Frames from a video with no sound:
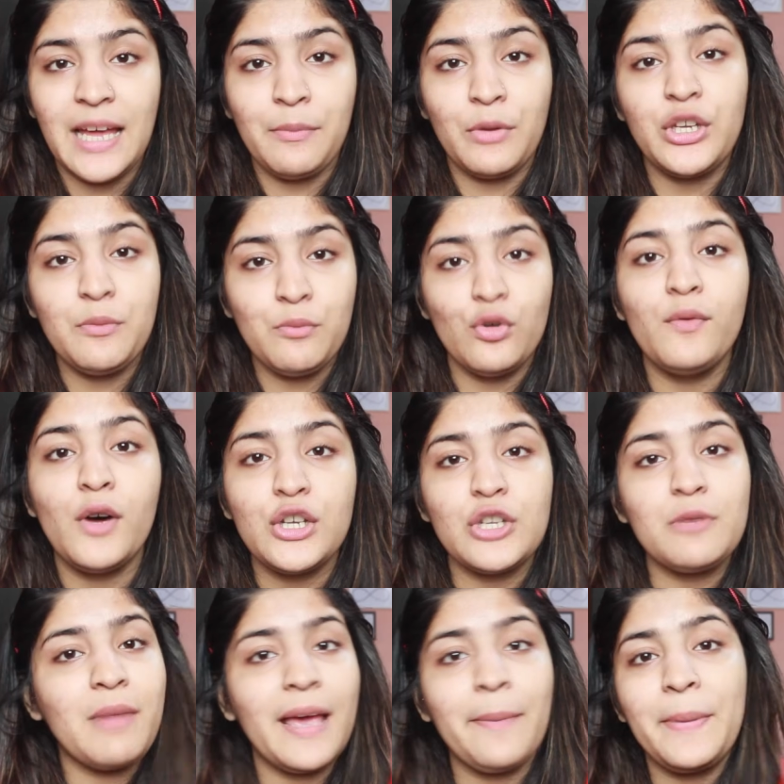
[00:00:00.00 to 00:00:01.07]
I'm gonna move on
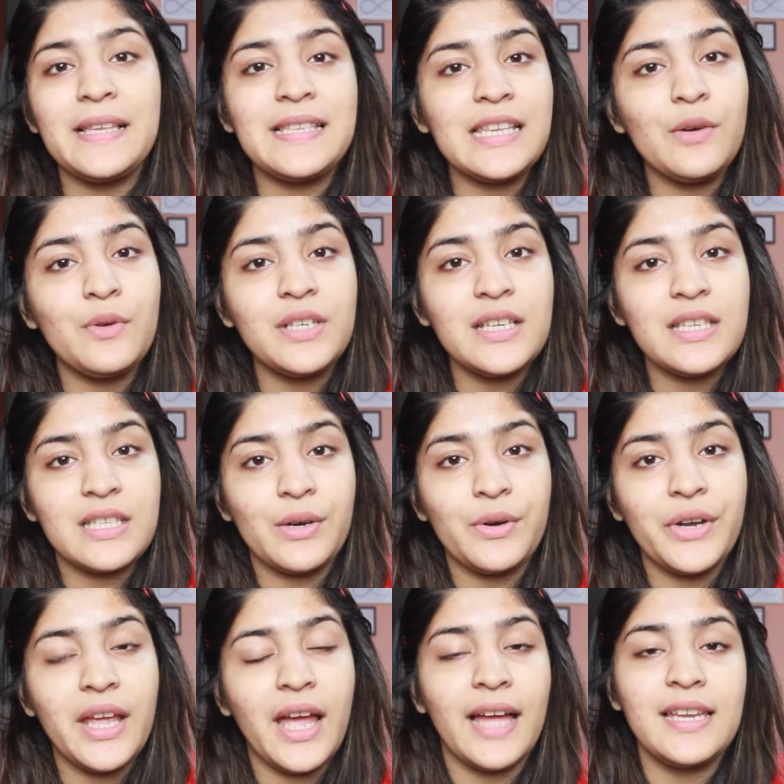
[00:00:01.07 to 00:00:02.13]
to my PCOD
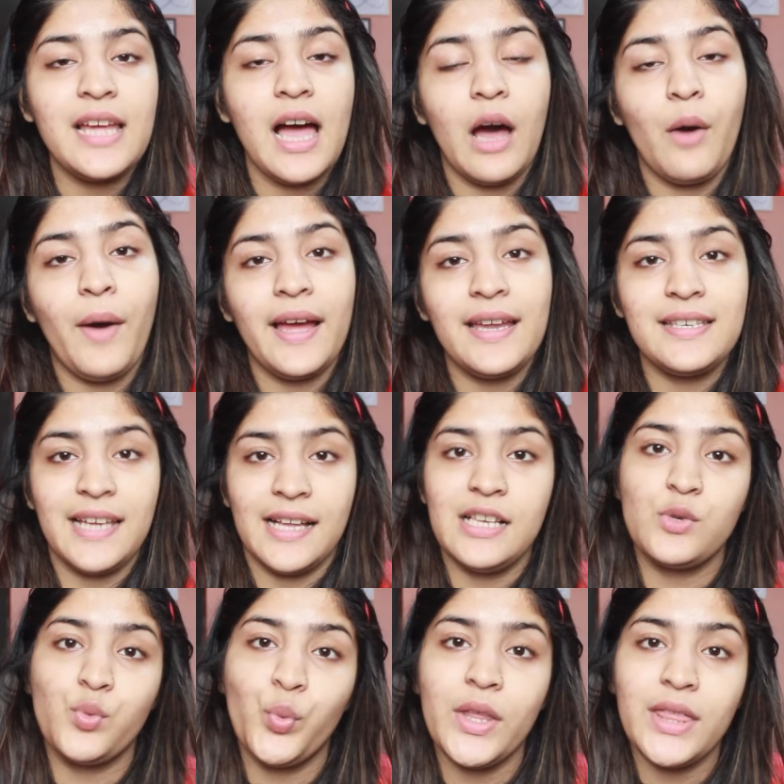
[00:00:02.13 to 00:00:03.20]
story and how I
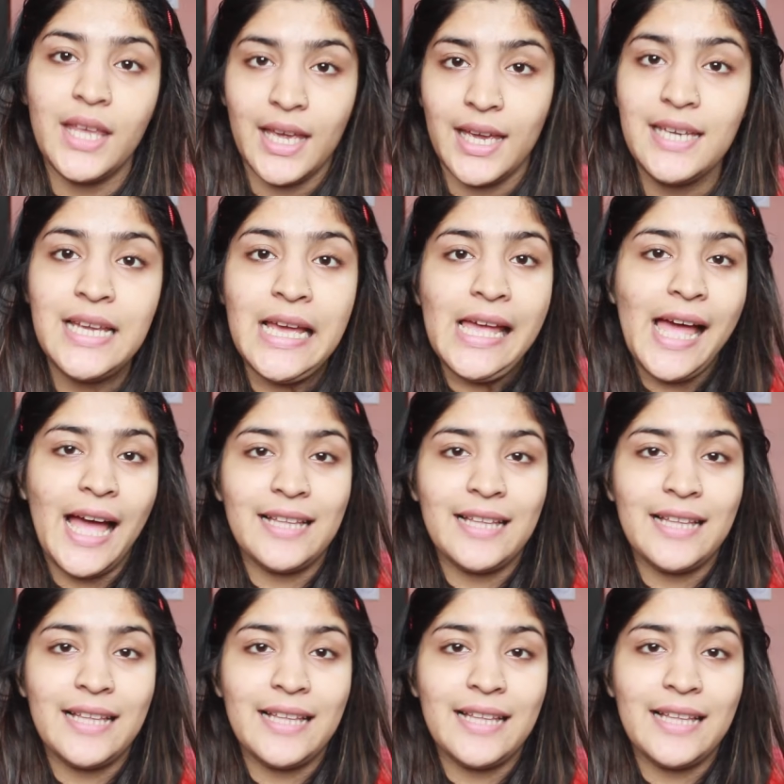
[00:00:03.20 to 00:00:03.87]
dealt with it